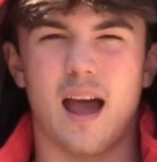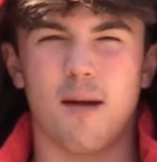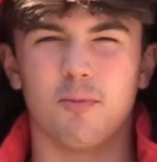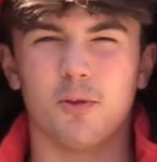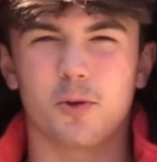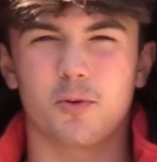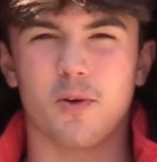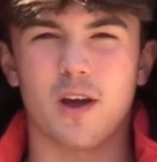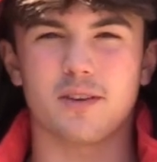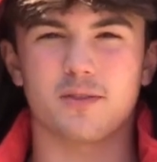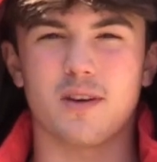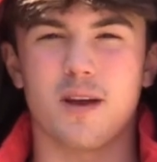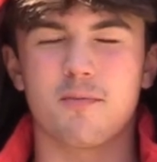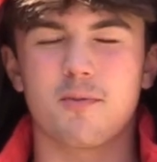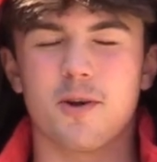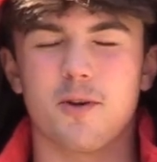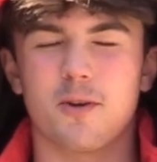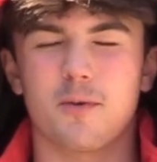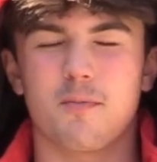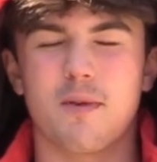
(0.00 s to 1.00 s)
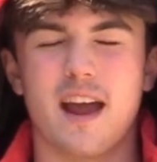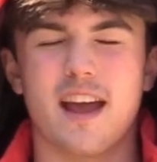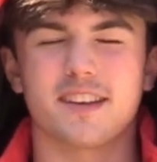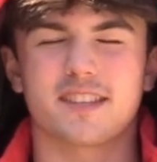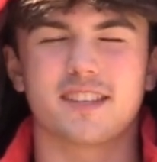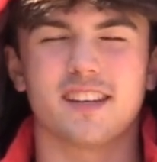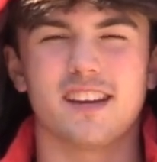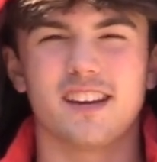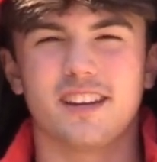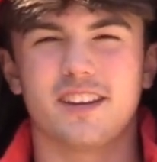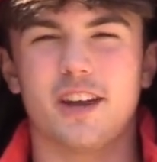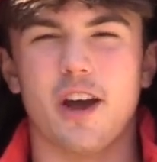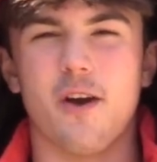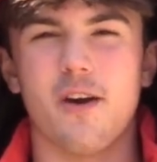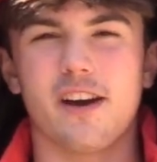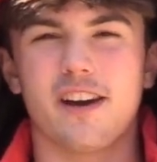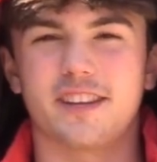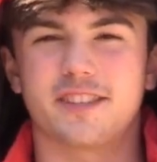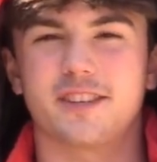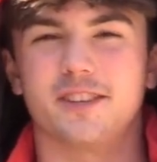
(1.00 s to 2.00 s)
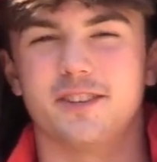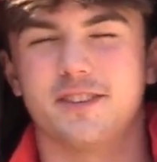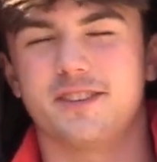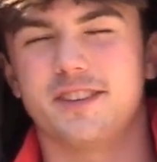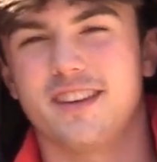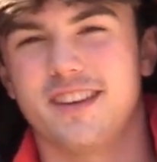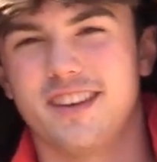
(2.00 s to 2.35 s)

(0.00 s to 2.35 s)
I'm Luke Rosner. I'm going to Nebraska. Go Huskers.